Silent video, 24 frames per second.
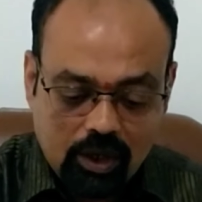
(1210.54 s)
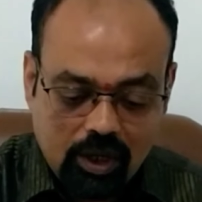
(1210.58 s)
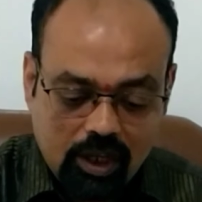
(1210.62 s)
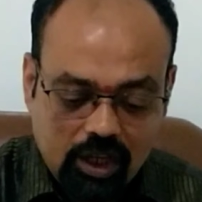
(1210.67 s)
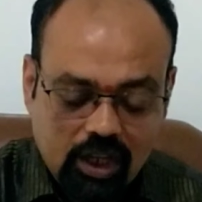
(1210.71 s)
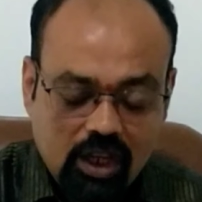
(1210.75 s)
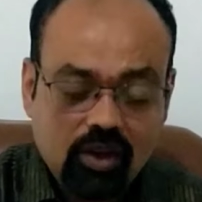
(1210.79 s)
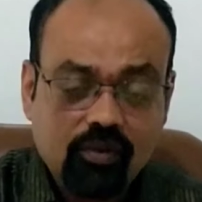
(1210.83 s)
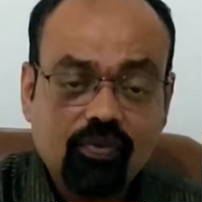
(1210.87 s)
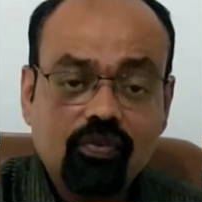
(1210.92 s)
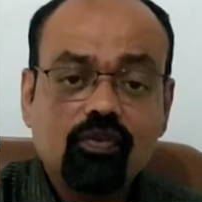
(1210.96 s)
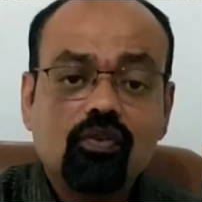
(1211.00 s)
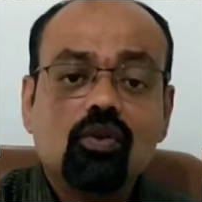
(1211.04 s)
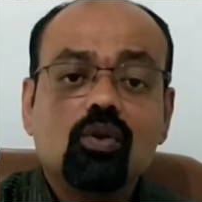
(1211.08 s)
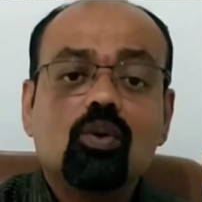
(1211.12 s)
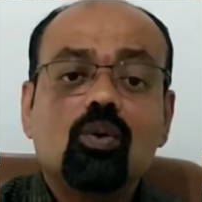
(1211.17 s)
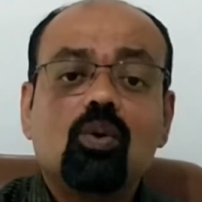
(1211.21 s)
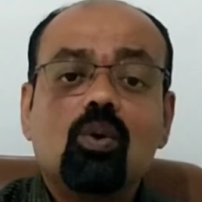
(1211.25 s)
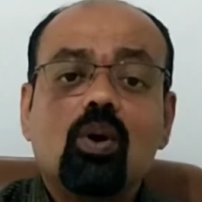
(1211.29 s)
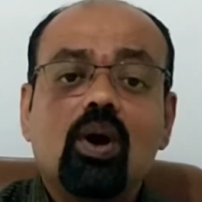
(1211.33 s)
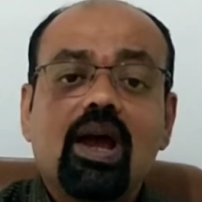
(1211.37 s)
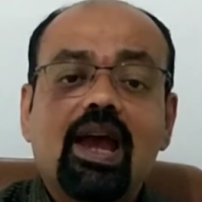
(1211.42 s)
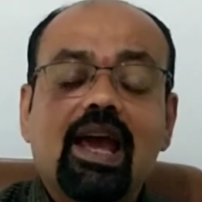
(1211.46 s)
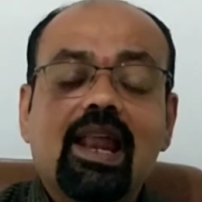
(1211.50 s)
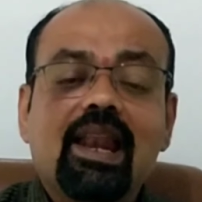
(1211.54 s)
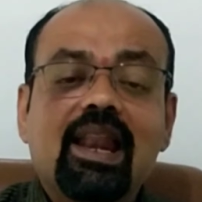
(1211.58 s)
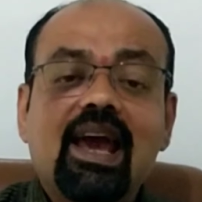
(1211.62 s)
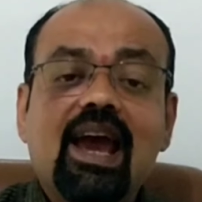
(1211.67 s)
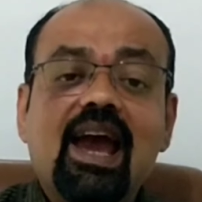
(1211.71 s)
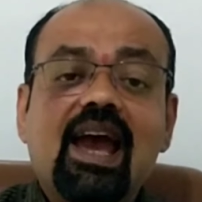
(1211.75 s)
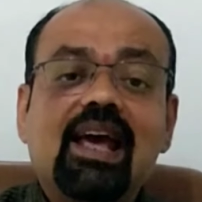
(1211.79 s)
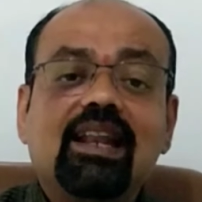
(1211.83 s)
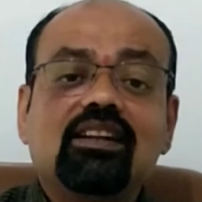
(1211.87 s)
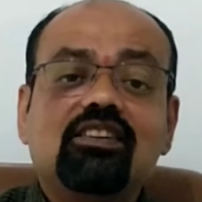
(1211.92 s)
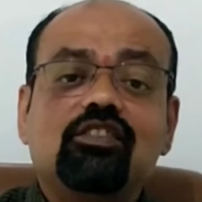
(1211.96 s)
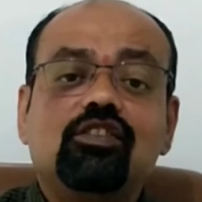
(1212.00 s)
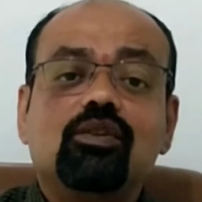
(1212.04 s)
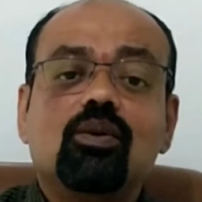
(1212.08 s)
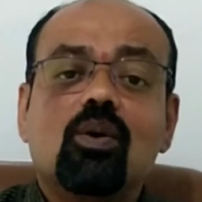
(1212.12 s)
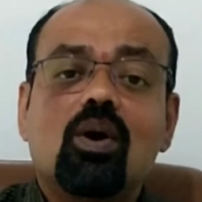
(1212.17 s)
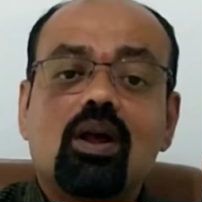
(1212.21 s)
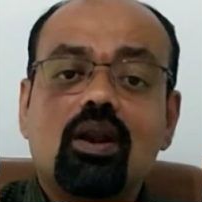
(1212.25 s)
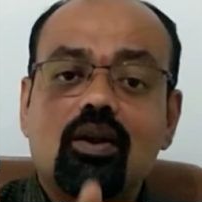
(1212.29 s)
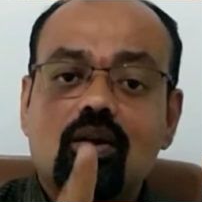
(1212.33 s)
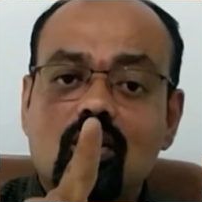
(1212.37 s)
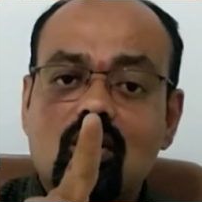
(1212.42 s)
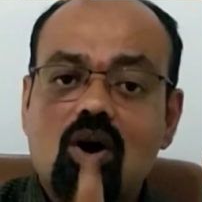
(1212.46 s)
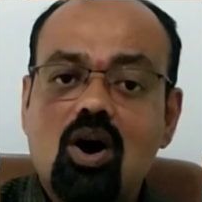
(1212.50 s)
If you enhance
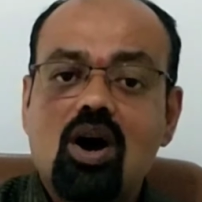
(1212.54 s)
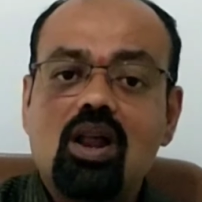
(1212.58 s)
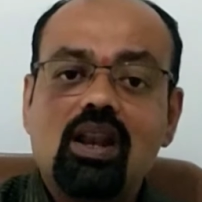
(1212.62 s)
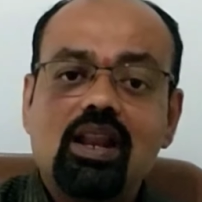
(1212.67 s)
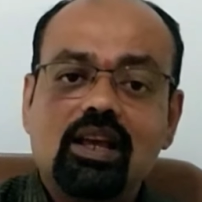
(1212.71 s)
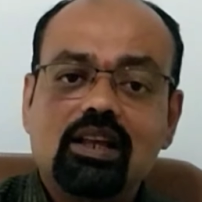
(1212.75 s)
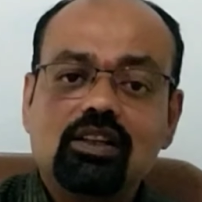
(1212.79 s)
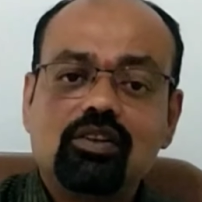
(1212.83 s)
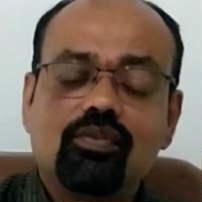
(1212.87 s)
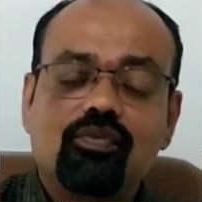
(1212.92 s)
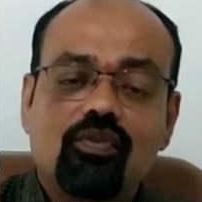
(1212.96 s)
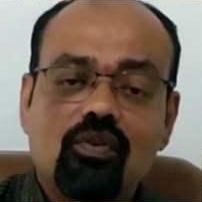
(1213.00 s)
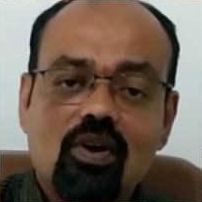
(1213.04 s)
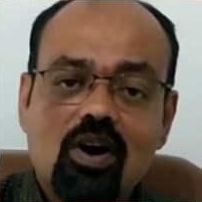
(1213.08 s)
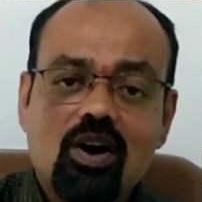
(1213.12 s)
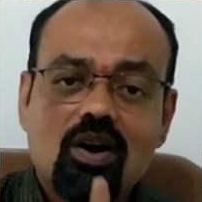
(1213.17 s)
your knowledge